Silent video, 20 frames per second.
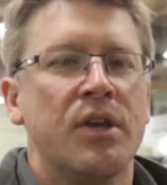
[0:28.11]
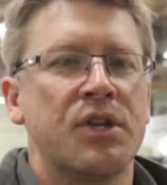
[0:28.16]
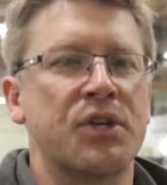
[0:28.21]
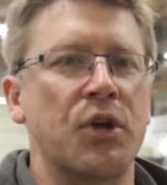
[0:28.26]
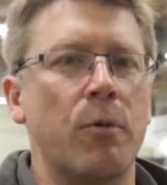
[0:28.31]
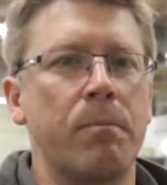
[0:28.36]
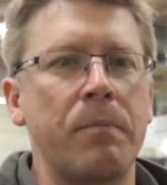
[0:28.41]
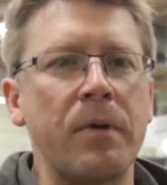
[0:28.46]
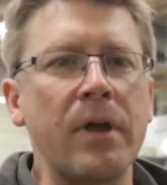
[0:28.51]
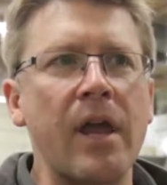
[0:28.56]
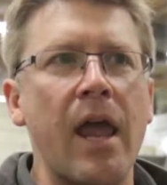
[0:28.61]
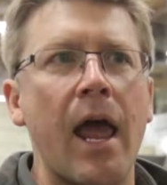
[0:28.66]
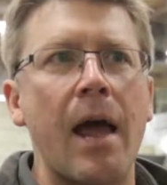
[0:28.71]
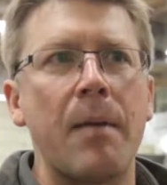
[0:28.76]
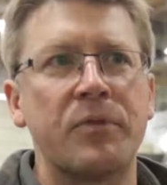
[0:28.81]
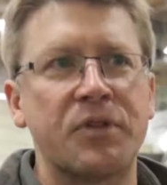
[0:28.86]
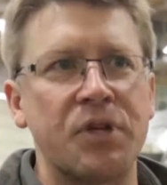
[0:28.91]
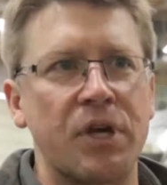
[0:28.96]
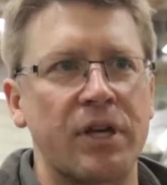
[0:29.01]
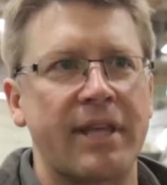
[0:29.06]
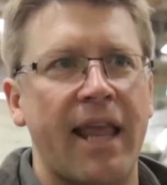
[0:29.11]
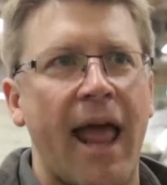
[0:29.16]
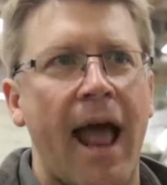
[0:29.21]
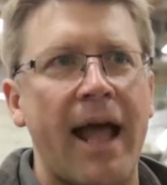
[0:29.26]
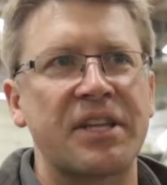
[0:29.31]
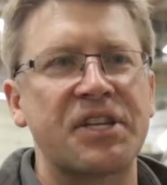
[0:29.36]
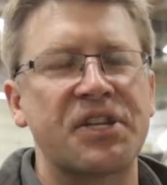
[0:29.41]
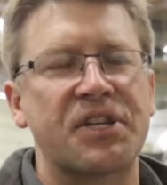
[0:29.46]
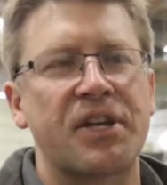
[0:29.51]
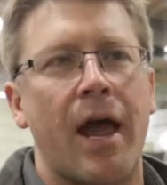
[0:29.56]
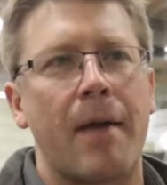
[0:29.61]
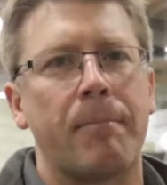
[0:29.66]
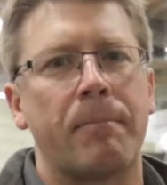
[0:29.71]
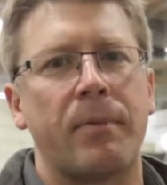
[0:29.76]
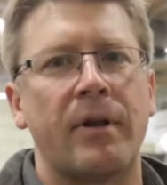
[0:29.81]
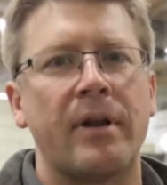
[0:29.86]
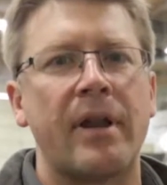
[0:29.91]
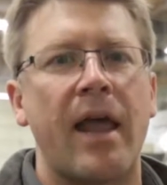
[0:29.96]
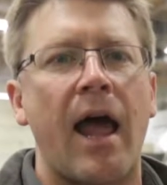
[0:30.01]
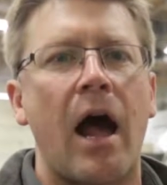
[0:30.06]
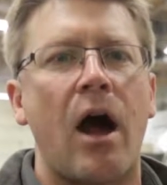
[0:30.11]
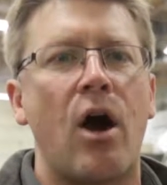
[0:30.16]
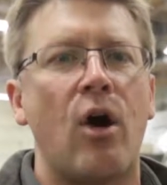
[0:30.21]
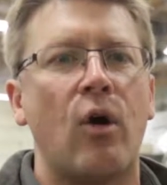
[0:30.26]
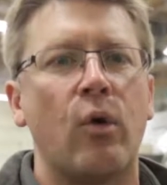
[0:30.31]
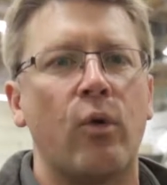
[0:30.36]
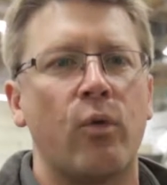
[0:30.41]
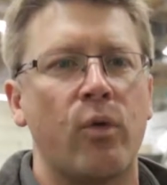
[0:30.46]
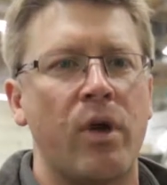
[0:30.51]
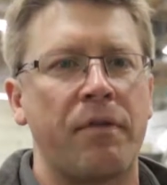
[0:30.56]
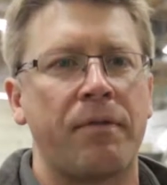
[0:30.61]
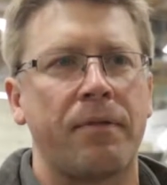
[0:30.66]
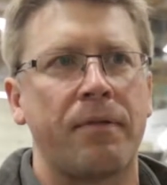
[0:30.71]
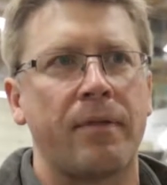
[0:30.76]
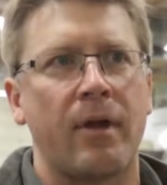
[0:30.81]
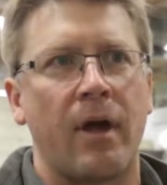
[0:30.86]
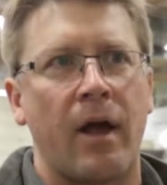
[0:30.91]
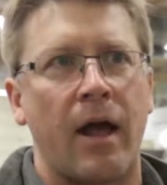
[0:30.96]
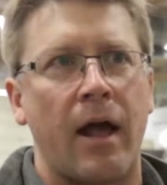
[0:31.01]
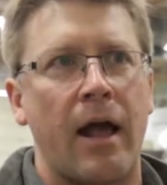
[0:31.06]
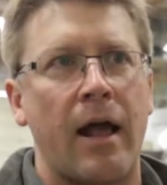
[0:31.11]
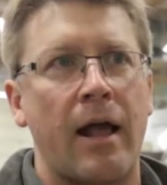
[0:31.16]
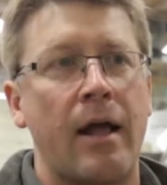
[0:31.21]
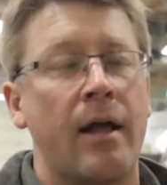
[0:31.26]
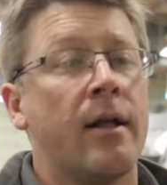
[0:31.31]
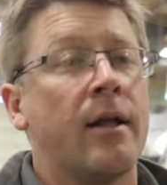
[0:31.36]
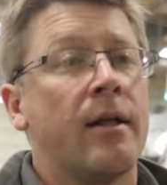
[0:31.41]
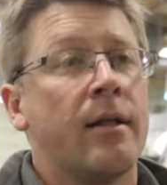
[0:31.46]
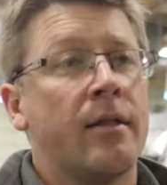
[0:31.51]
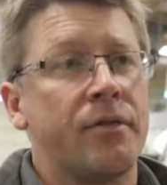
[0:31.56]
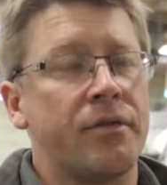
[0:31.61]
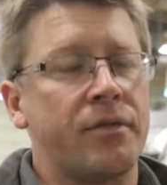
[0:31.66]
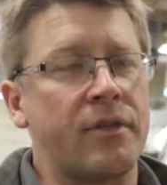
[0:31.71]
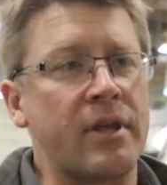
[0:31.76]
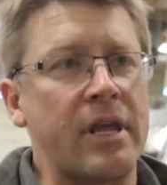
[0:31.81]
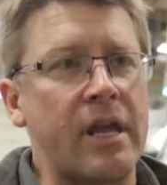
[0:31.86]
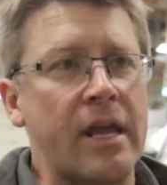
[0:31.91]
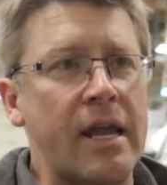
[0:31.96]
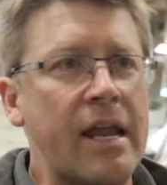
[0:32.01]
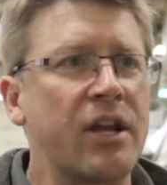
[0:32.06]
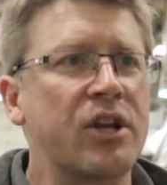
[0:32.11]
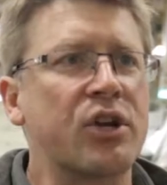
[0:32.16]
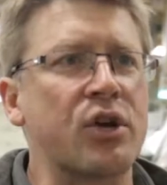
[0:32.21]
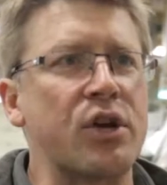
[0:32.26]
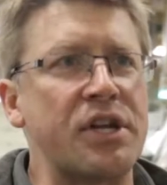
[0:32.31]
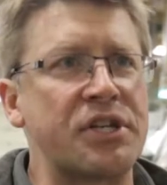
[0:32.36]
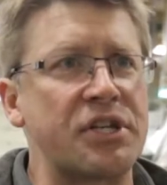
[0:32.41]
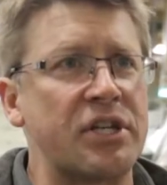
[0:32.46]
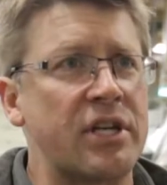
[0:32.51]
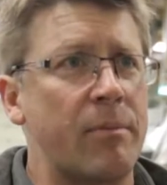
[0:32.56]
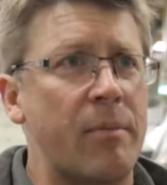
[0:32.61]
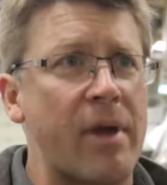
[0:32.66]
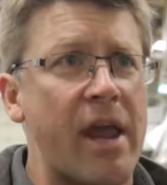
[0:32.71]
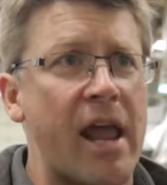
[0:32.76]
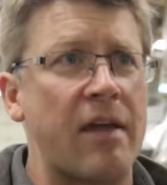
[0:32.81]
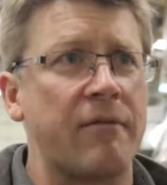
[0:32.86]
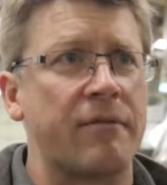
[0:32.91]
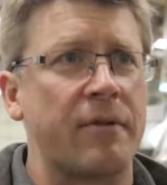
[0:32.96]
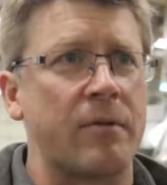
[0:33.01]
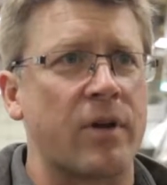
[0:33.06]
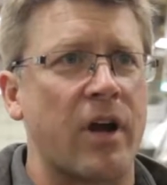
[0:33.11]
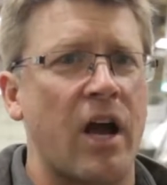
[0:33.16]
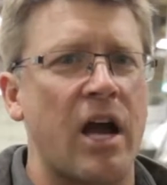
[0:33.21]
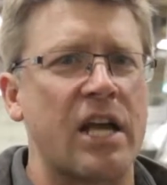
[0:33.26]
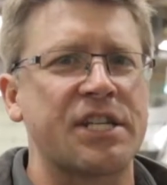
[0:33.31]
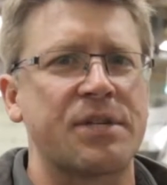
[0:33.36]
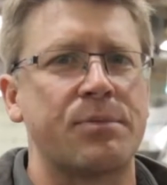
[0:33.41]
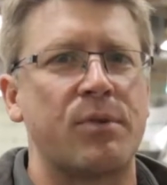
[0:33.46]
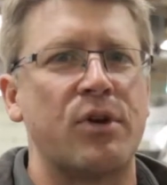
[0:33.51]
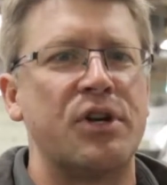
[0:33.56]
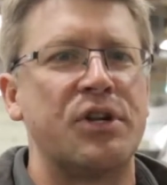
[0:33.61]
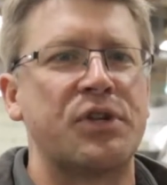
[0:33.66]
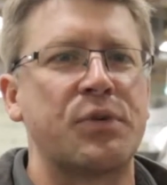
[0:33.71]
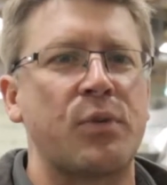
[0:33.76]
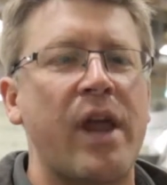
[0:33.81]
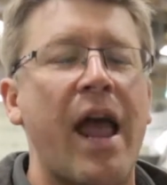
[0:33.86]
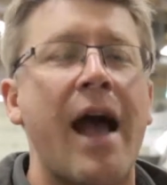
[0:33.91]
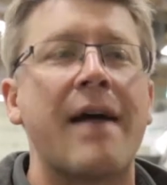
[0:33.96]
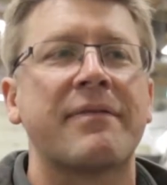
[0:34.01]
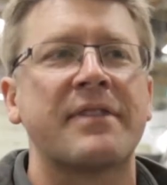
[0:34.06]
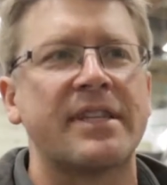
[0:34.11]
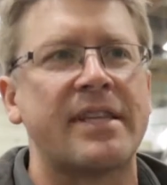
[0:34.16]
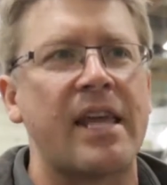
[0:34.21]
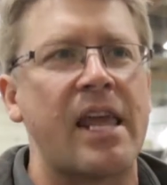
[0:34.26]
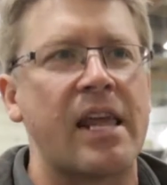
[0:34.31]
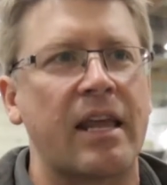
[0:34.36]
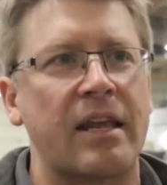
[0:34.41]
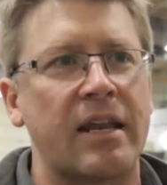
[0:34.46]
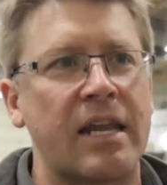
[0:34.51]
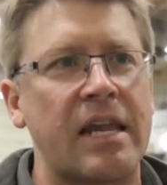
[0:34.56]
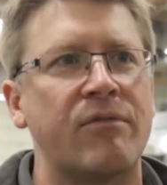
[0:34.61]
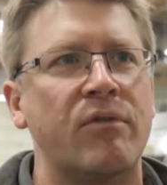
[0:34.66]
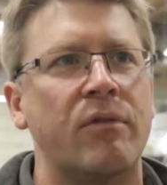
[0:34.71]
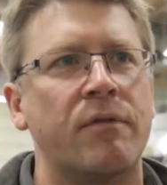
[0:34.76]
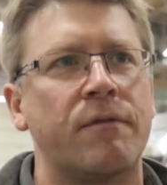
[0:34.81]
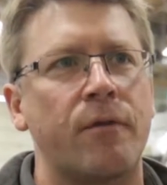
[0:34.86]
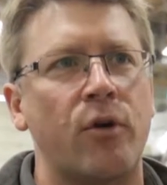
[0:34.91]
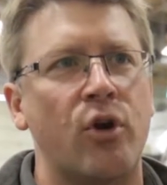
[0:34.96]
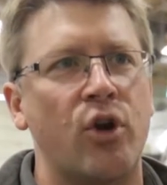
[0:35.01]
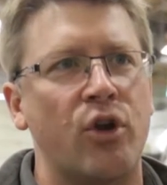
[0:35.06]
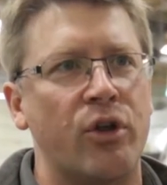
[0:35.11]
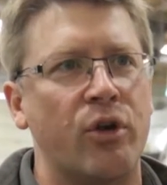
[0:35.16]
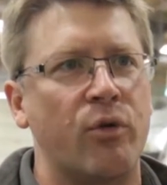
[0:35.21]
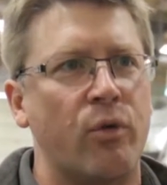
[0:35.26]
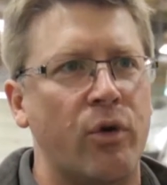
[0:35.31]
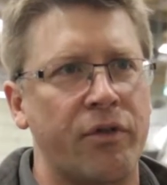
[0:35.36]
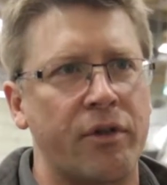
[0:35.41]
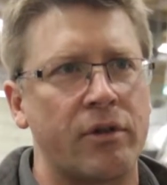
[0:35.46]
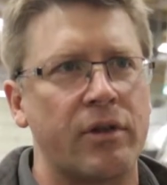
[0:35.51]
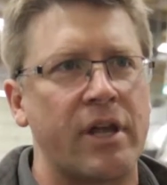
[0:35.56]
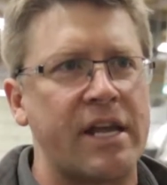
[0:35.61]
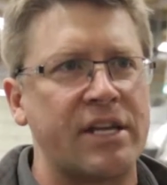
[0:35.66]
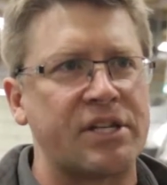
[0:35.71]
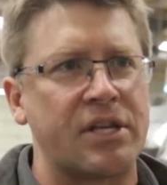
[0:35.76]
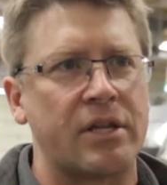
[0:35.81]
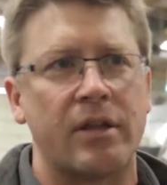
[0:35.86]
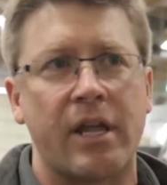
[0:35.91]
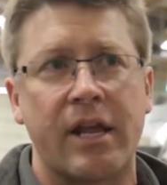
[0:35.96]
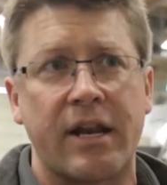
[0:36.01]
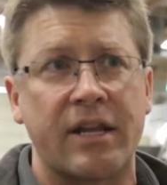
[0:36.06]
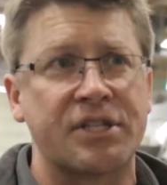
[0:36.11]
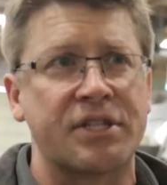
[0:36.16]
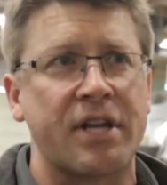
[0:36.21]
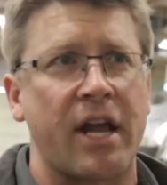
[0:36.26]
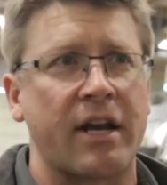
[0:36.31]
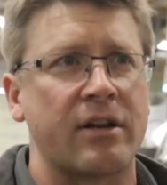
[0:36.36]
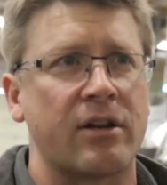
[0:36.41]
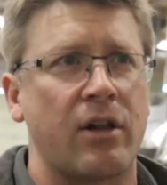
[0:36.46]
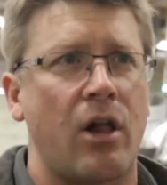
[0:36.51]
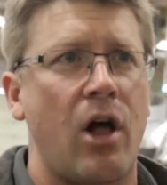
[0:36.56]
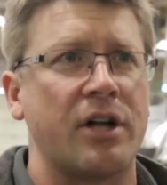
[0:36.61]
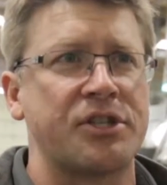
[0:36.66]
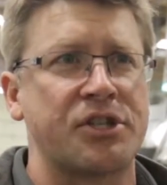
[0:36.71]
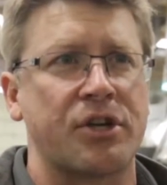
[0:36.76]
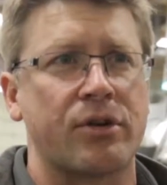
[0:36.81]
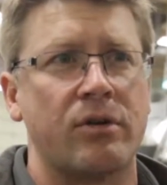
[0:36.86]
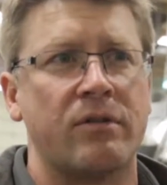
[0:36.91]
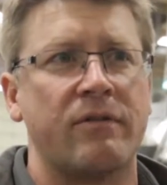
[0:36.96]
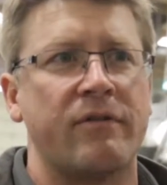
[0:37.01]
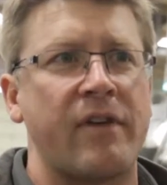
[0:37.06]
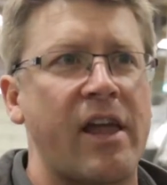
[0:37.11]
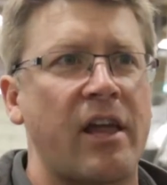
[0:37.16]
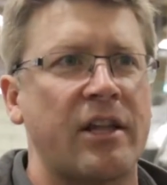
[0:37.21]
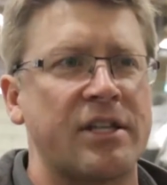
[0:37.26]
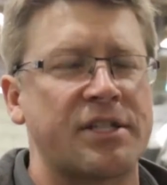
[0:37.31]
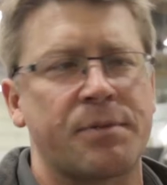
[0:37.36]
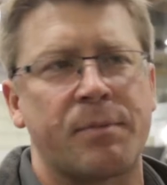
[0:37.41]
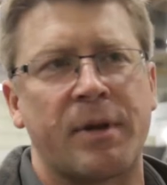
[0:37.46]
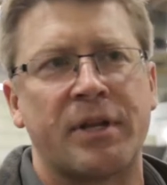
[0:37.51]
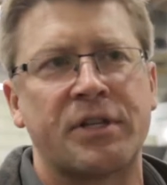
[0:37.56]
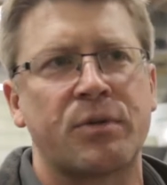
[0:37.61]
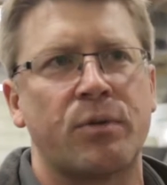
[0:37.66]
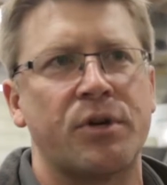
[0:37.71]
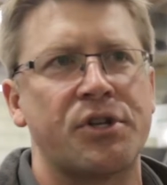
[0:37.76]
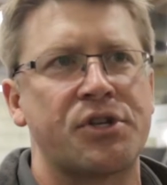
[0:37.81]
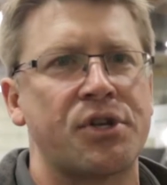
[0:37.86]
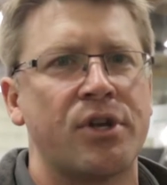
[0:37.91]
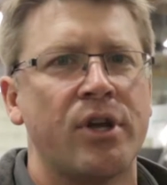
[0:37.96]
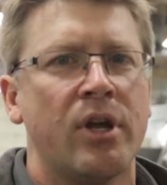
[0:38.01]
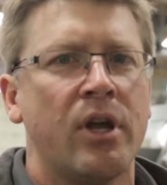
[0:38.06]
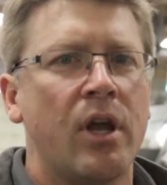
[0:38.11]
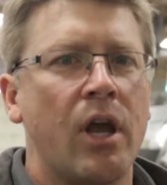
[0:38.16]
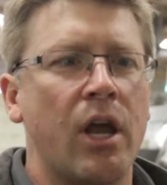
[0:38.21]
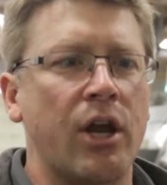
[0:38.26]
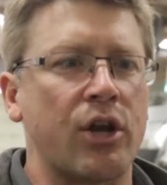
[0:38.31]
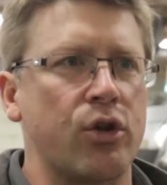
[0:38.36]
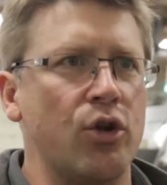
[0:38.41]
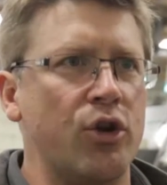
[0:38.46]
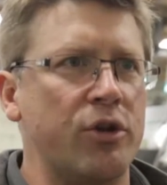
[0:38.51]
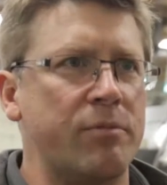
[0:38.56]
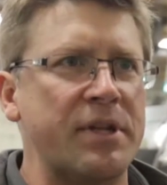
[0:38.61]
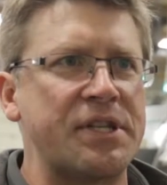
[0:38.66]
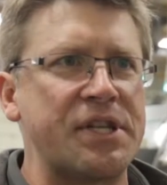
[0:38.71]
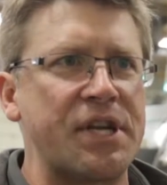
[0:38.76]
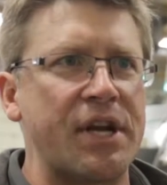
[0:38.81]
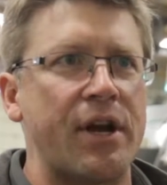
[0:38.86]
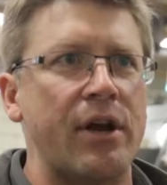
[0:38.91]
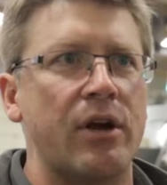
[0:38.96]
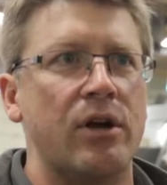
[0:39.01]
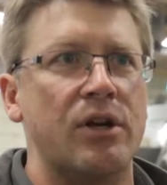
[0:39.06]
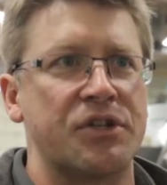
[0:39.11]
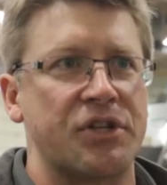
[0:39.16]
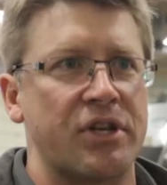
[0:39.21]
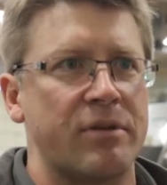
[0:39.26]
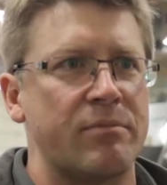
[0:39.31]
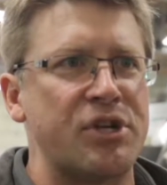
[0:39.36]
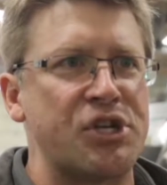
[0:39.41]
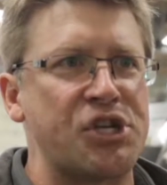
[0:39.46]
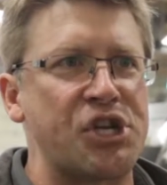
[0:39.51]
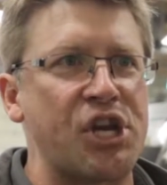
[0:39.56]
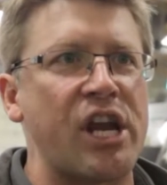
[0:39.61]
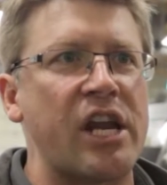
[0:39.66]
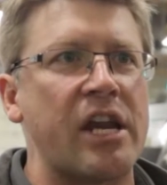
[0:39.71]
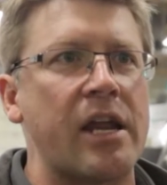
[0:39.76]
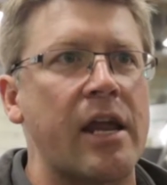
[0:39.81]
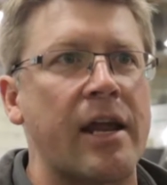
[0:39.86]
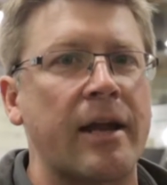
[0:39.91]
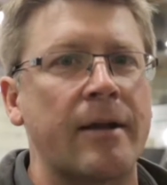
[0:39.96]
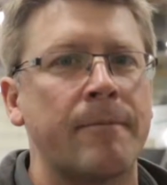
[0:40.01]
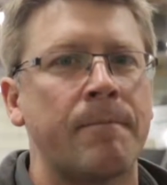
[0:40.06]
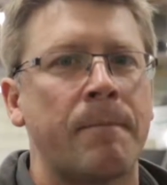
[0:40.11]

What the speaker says: So PM took that step, and now with the increase in demand from customers, we have to take it even further with the latest technological advancements, which include materials and machining.